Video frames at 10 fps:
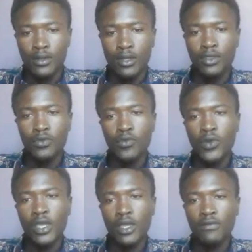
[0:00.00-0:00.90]
Then
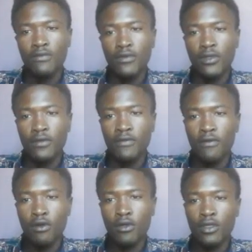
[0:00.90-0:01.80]
we have the
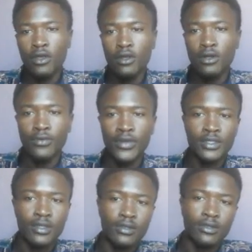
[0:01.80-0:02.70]
fourth
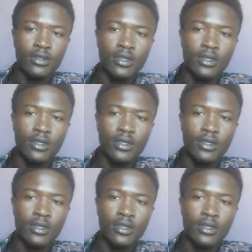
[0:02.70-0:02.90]
reason,